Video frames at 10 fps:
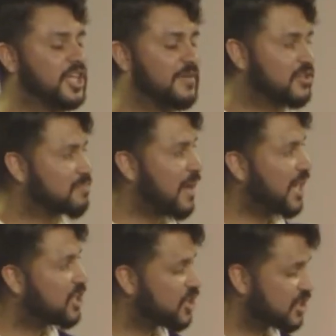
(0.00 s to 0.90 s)
give us
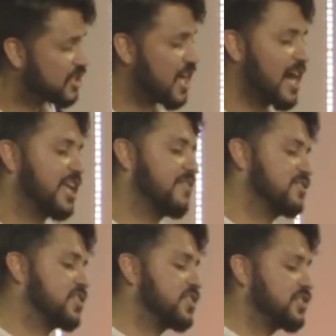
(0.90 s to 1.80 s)
patience, God. Give
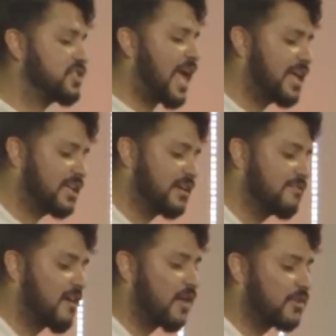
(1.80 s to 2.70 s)
us understanding,
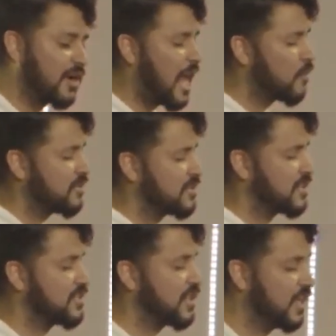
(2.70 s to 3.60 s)
Father. Allow us
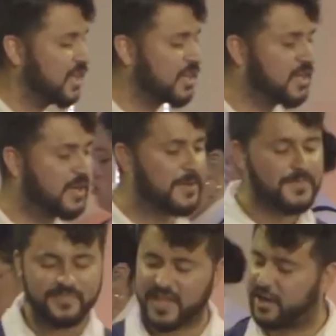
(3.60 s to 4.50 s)
to see
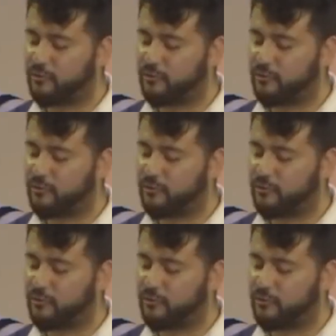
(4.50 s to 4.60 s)
that